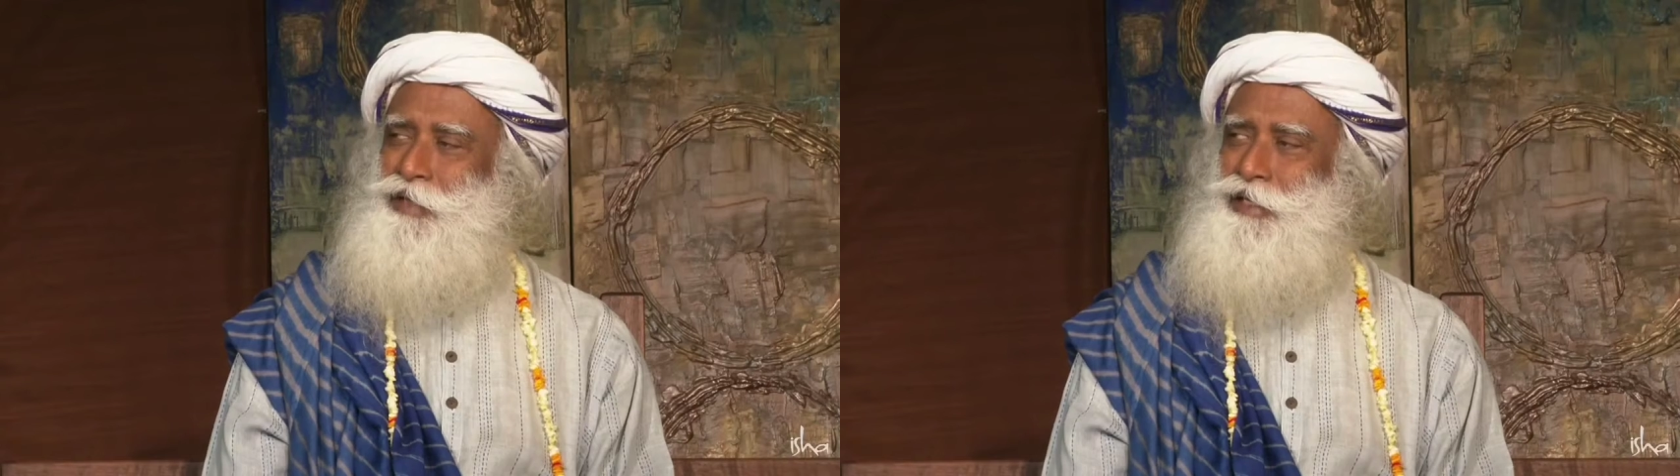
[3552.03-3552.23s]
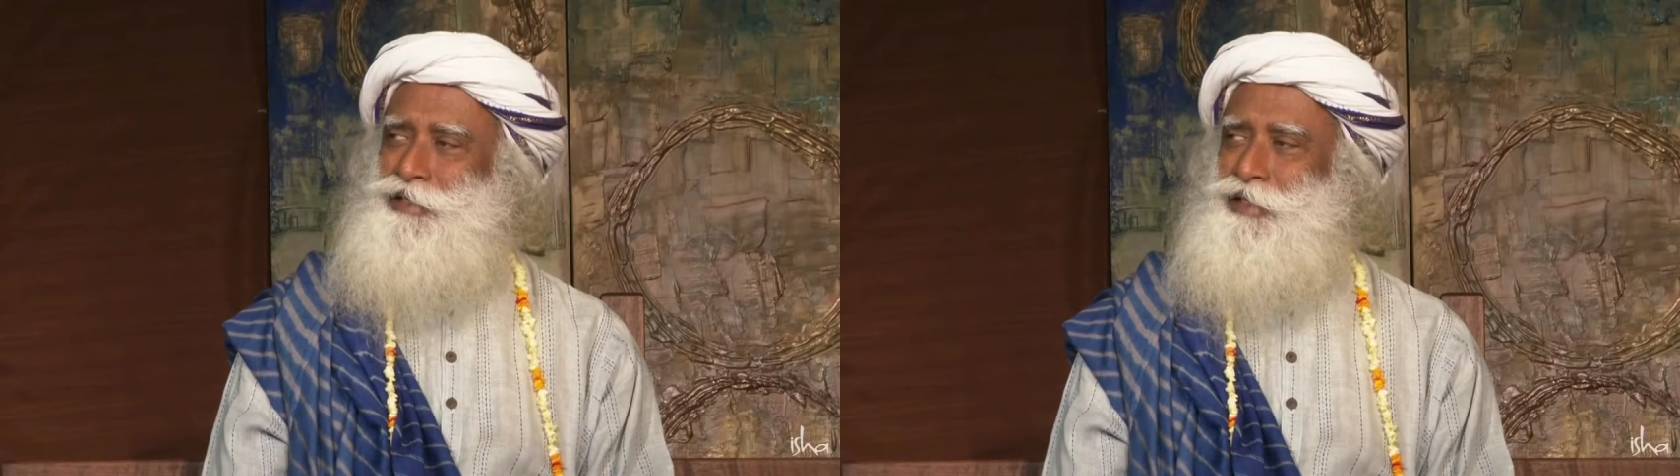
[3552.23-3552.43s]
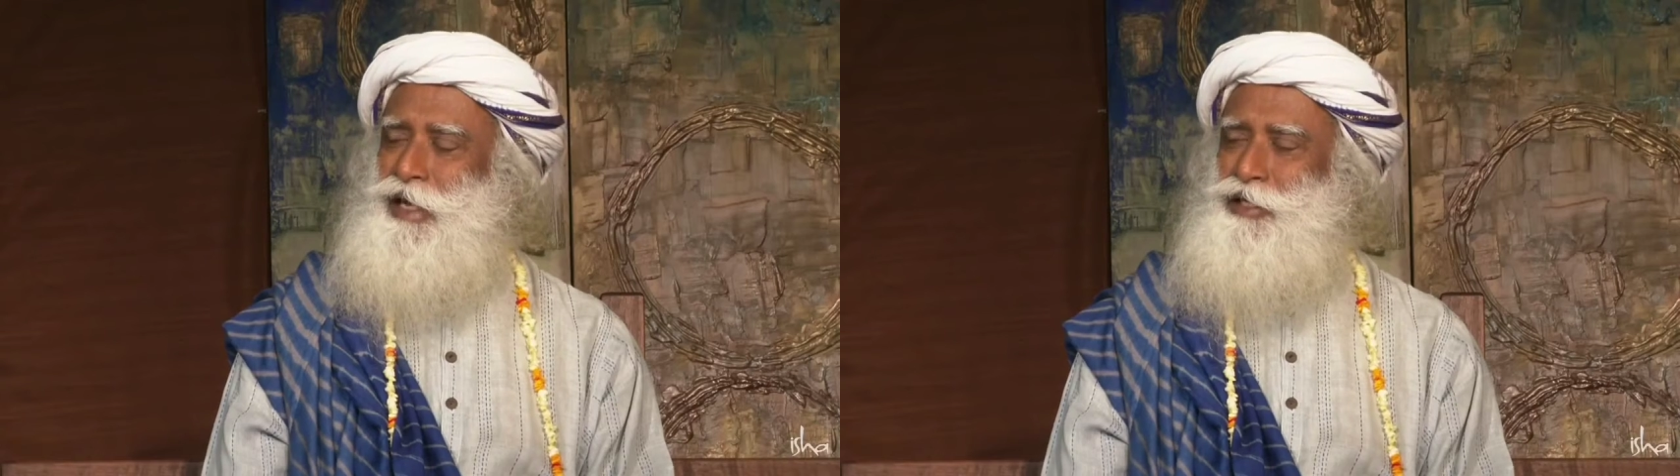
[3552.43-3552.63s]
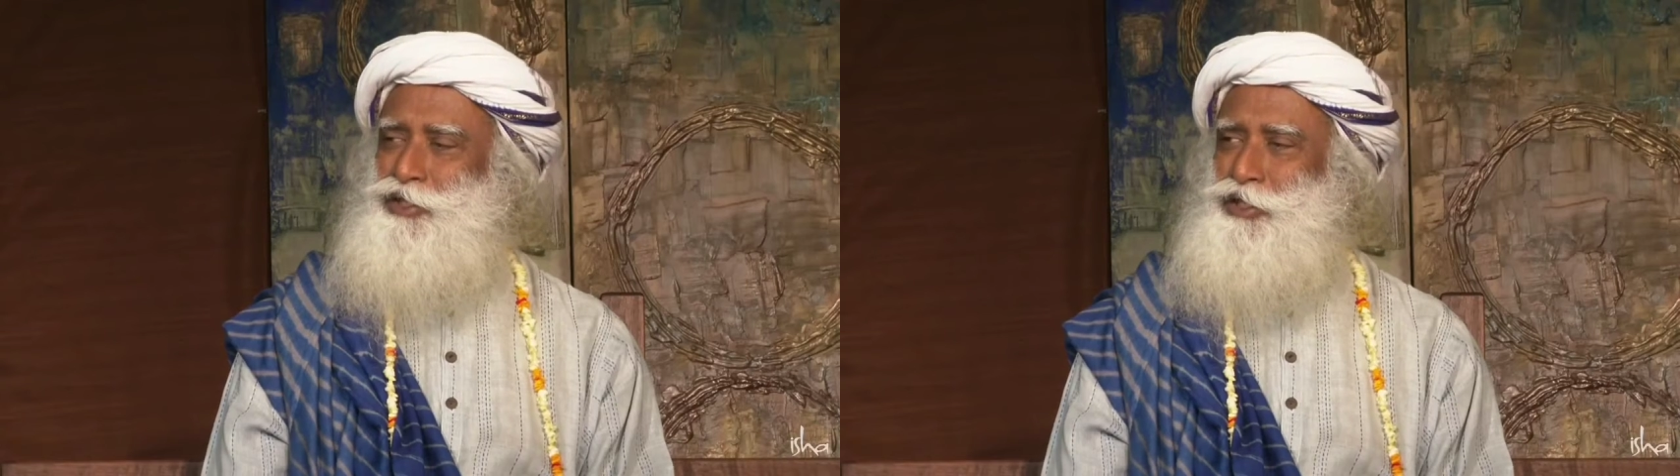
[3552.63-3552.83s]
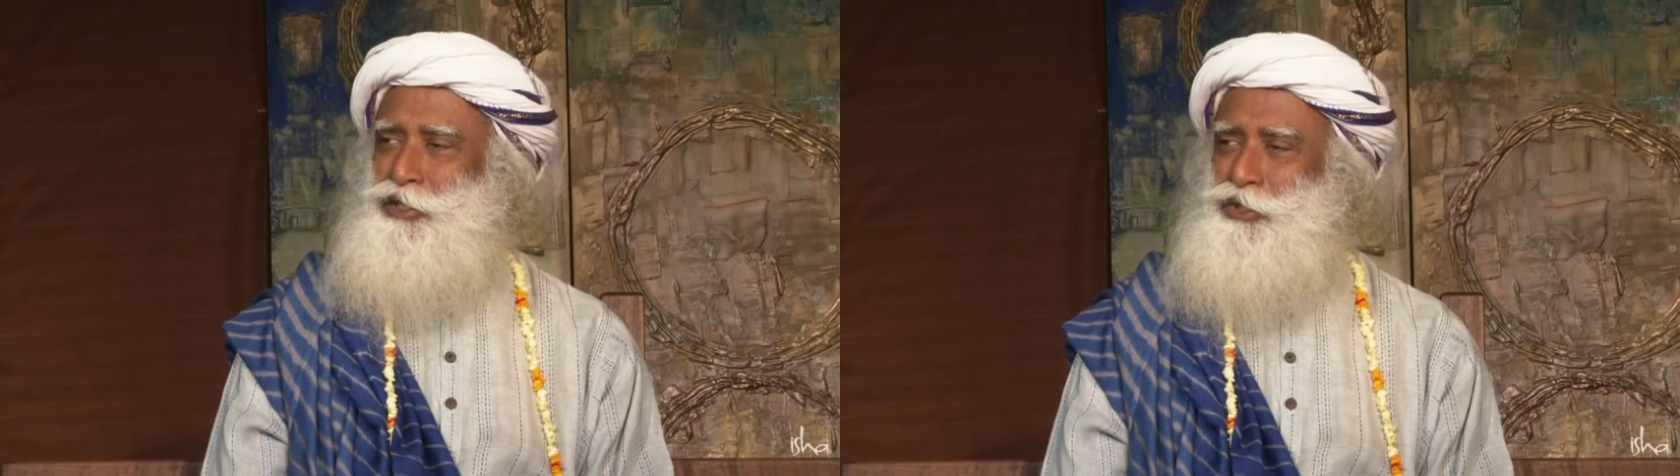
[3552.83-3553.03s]
there's an
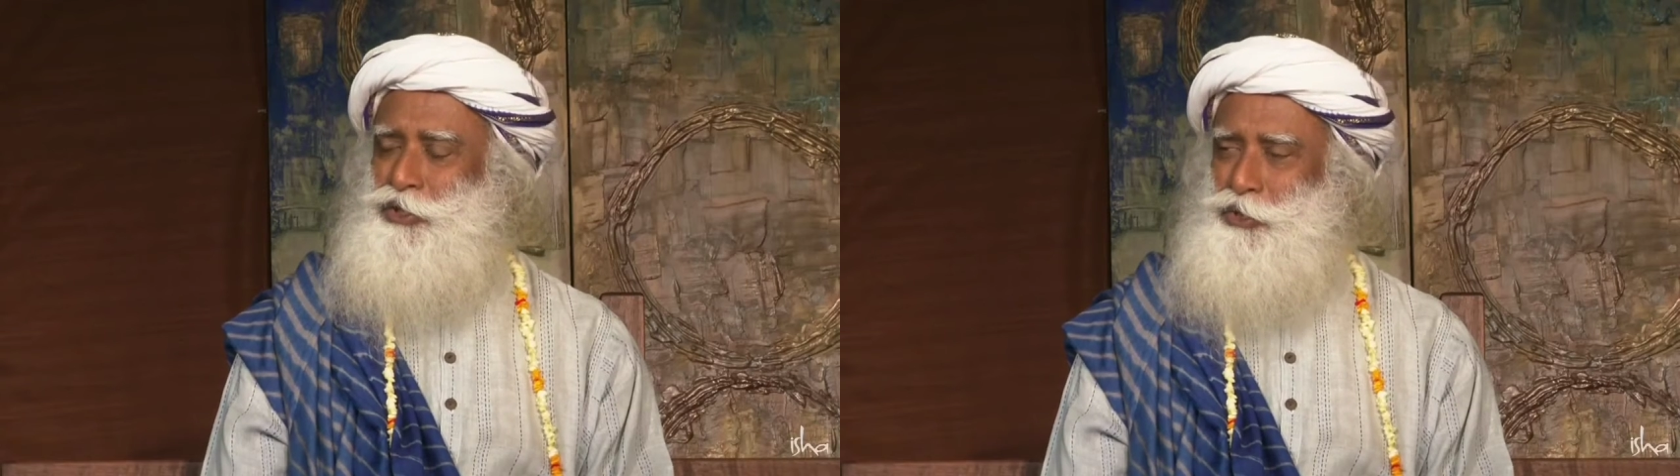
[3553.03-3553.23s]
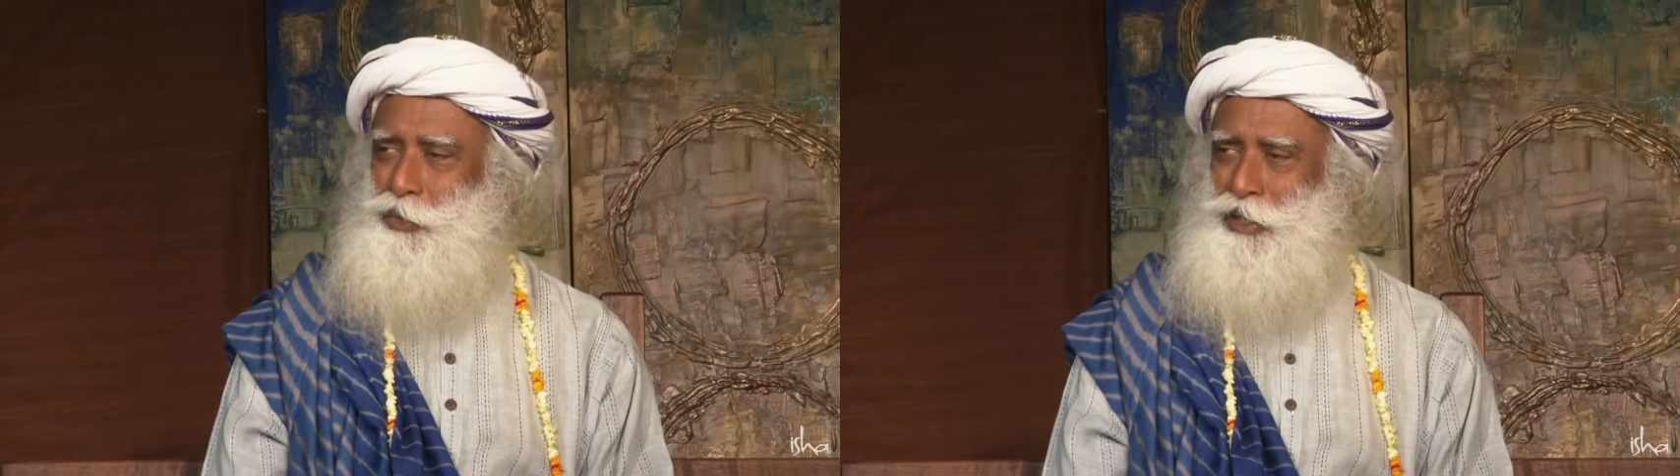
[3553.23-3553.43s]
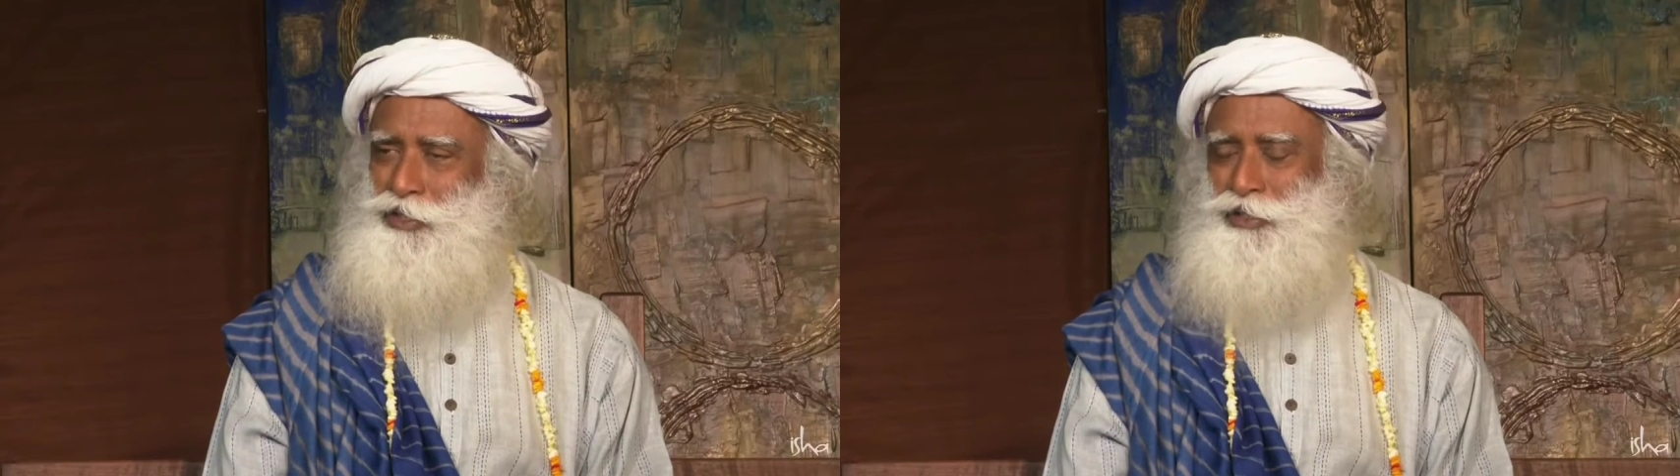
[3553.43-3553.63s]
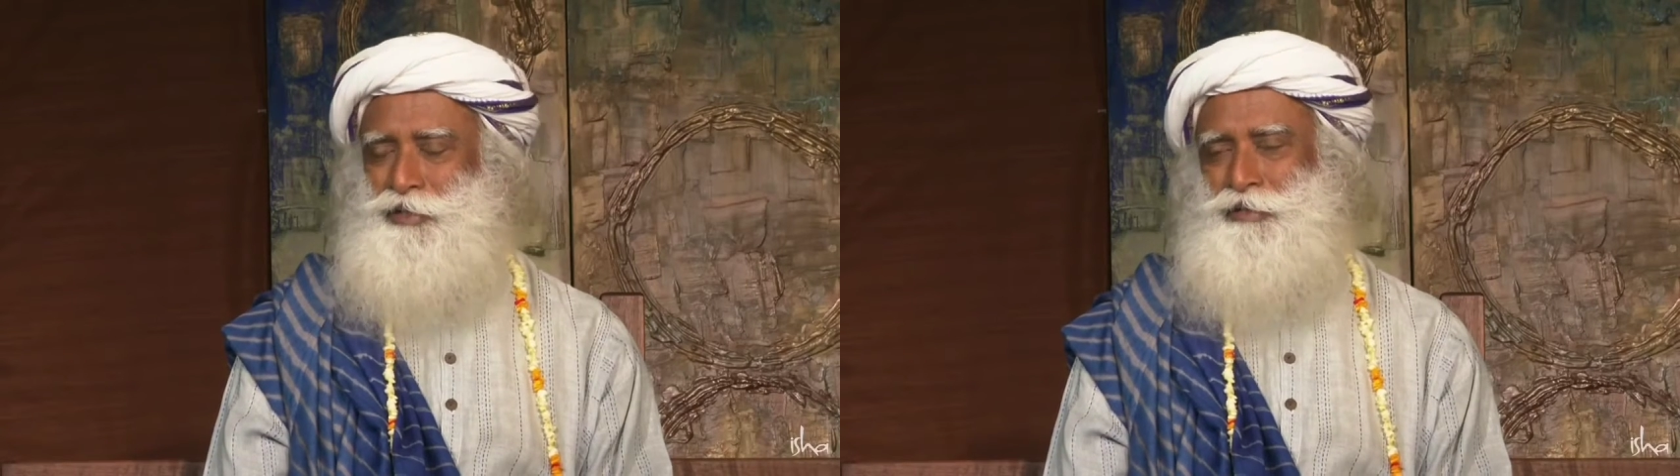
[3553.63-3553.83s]
energetic situation,